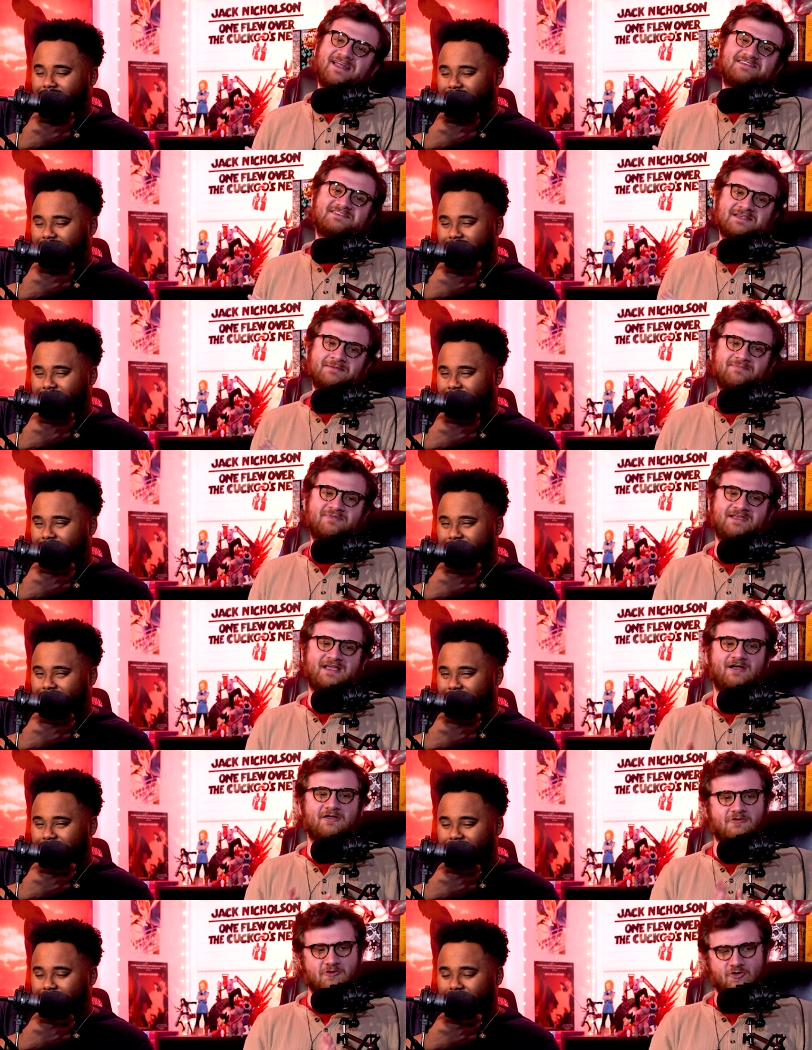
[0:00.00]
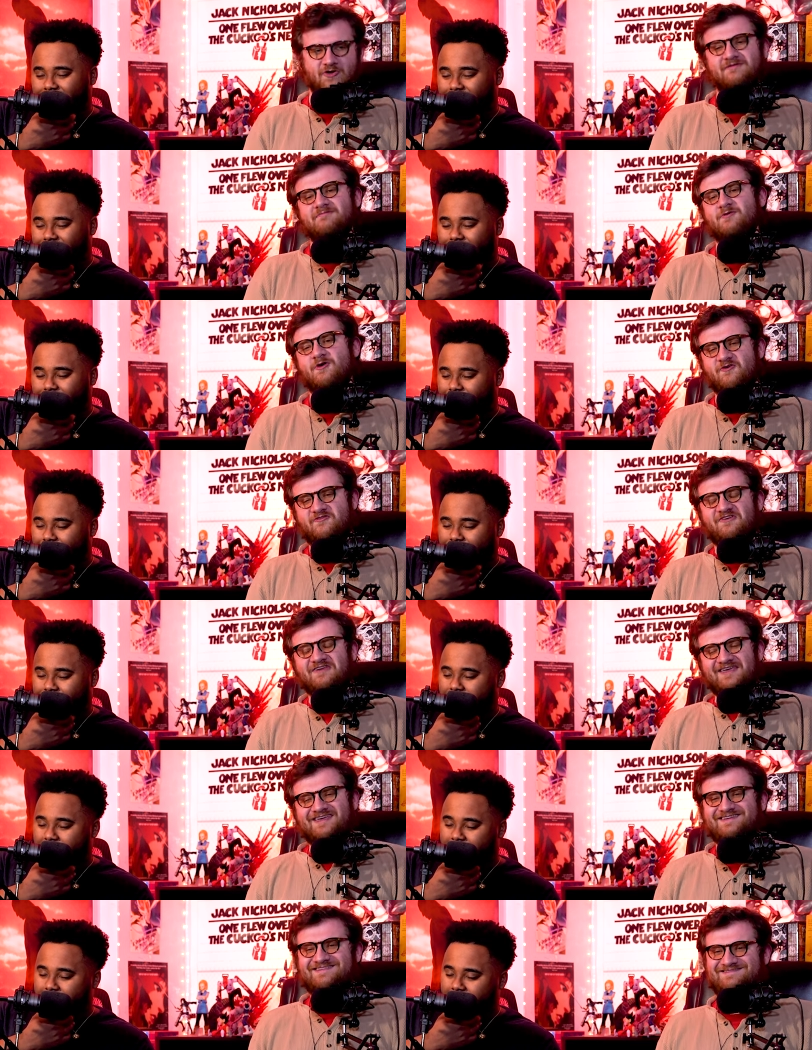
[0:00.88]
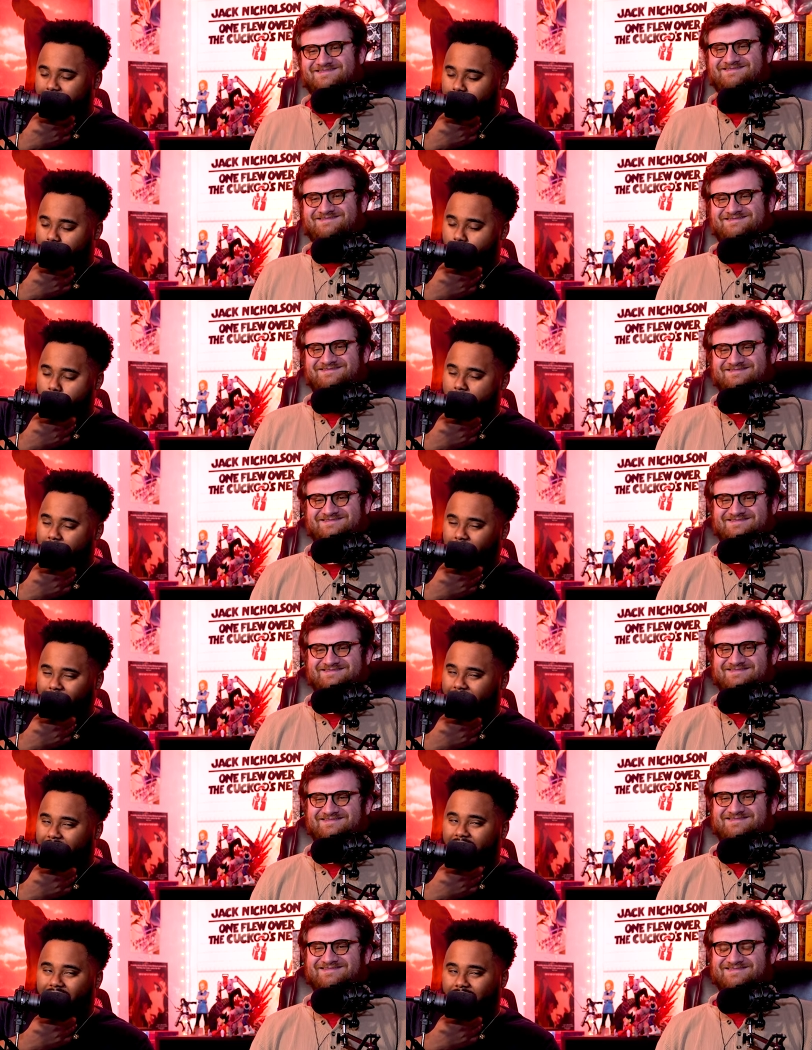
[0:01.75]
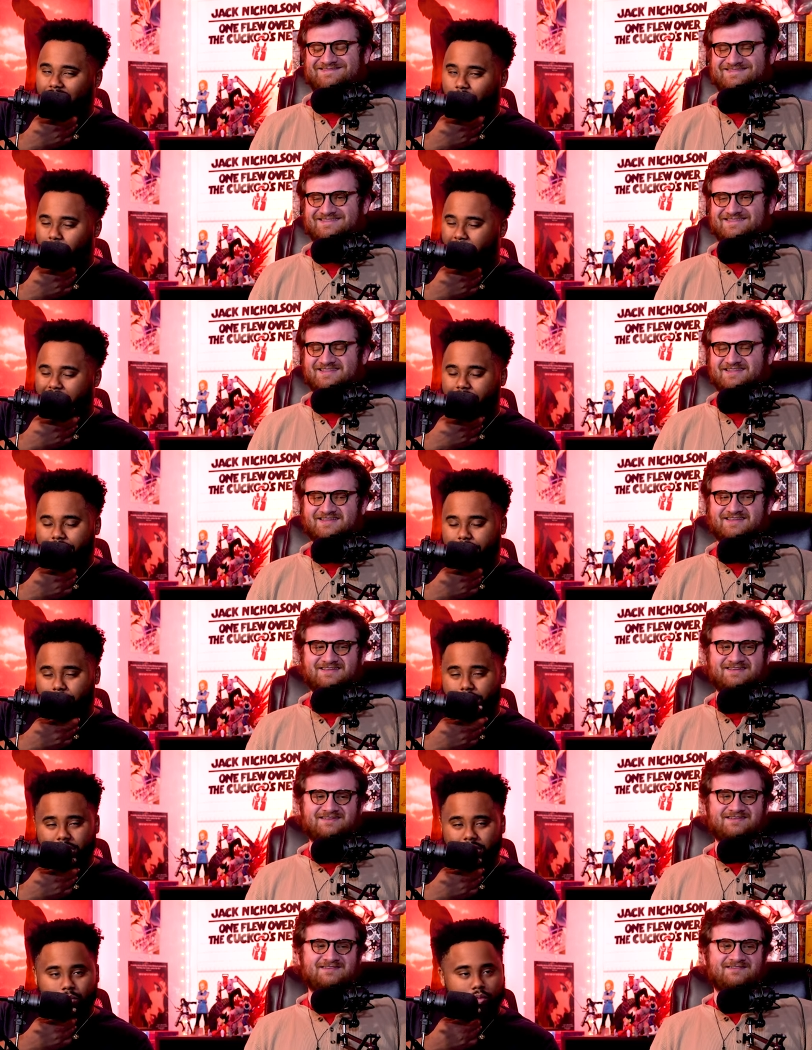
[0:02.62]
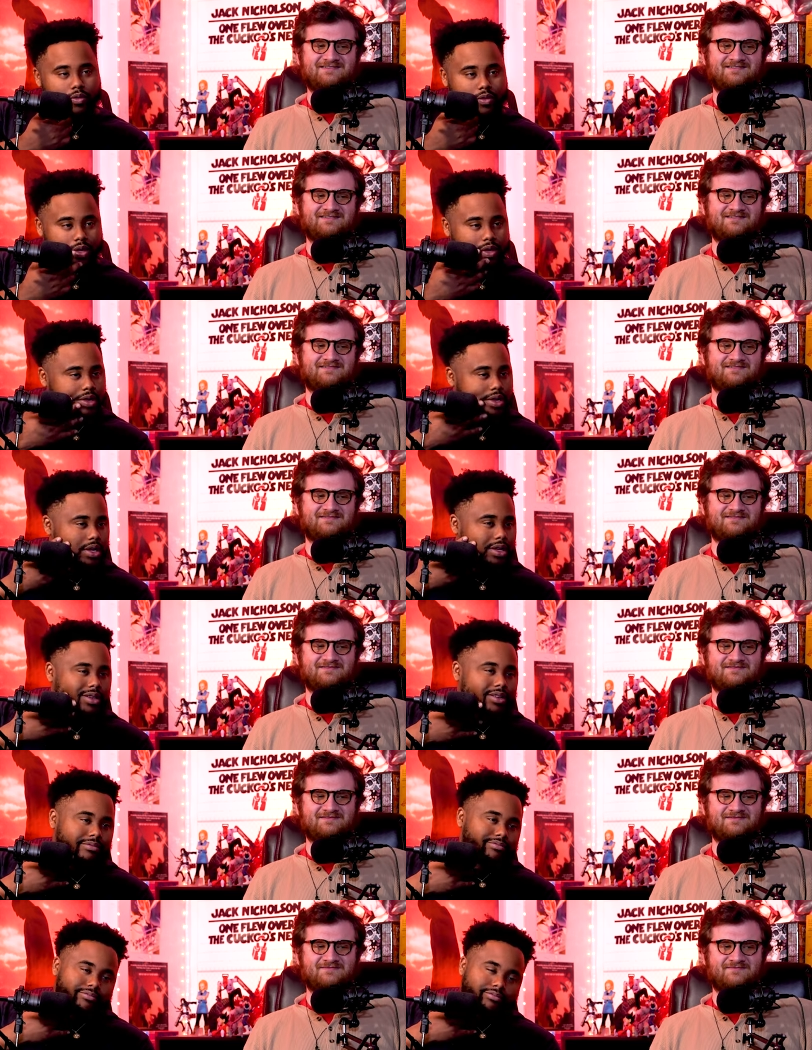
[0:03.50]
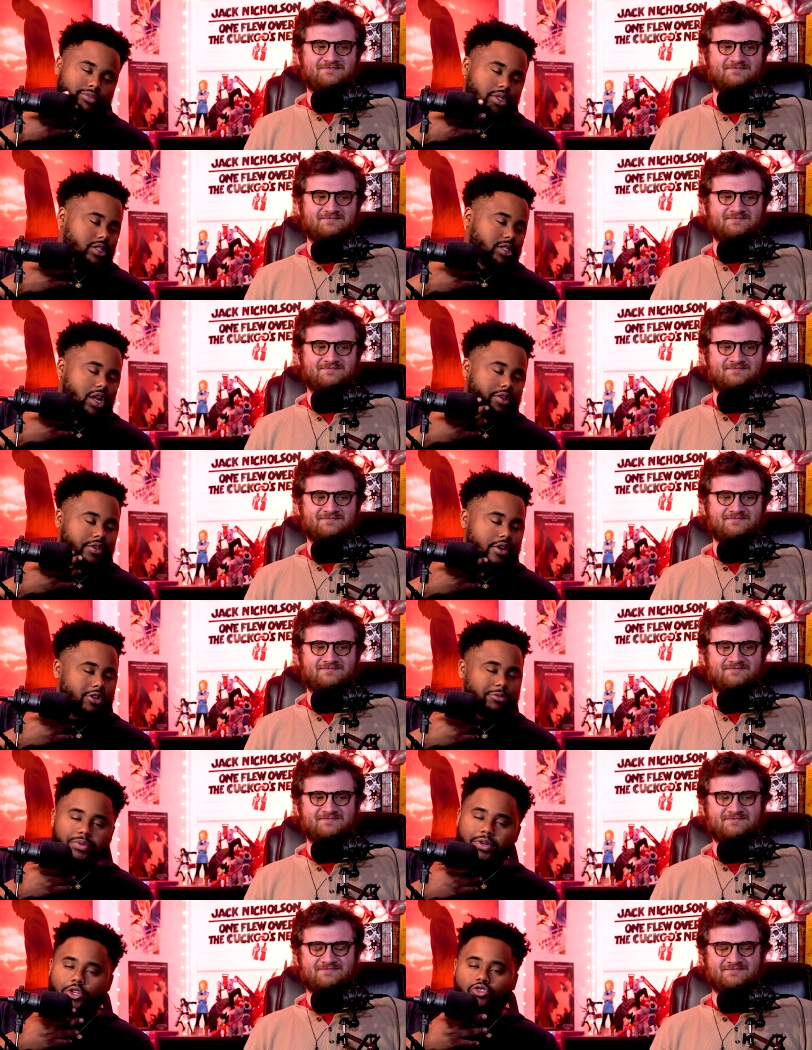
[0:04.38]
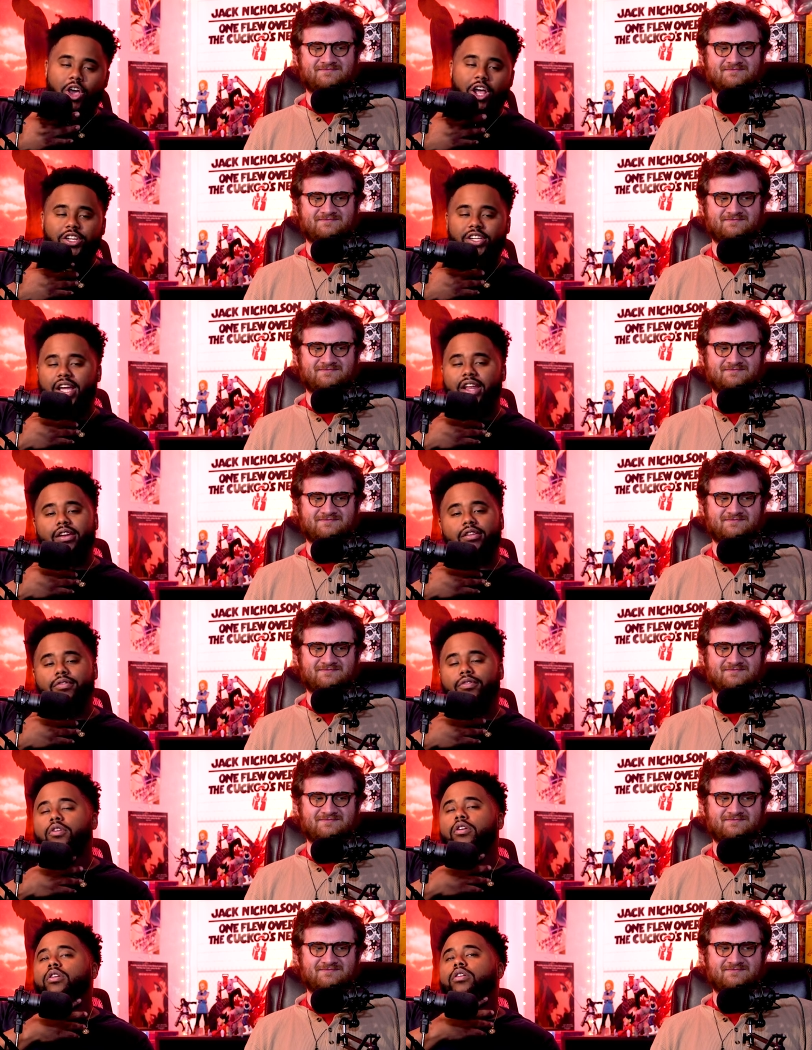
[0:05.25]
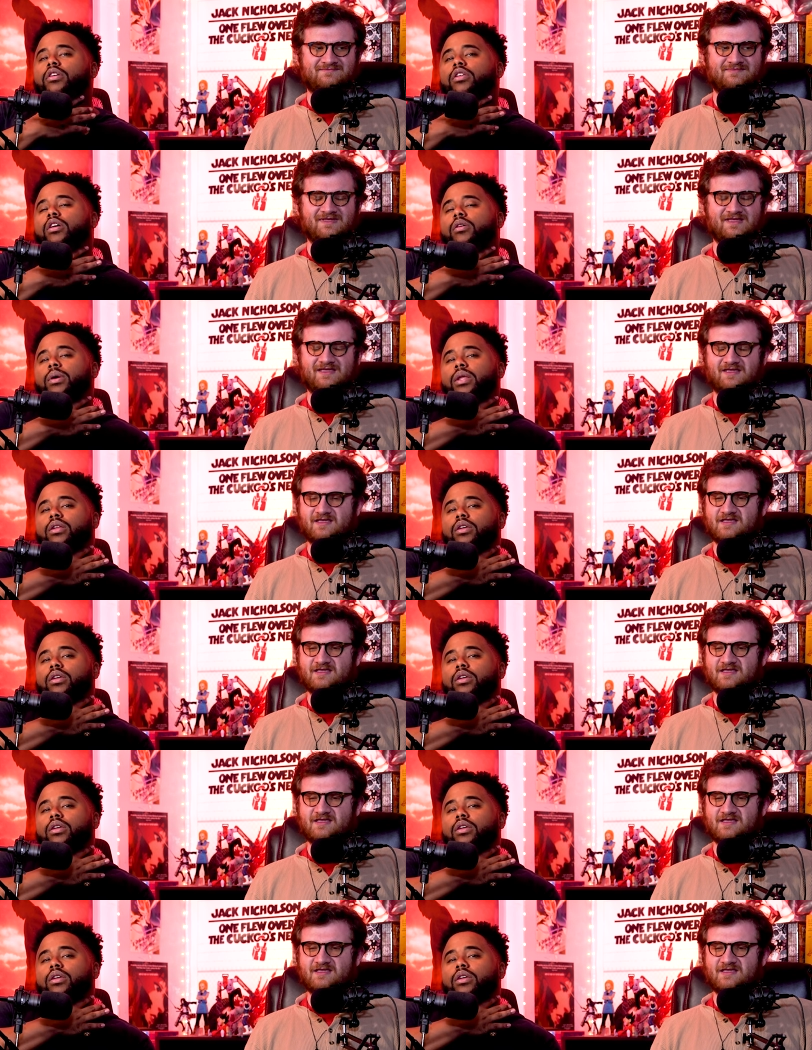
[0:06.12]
Speaker 1: it's simply a good movie. But, but what Katy went through in this movie is nothing else but a tragic ending for her. You know what I mean?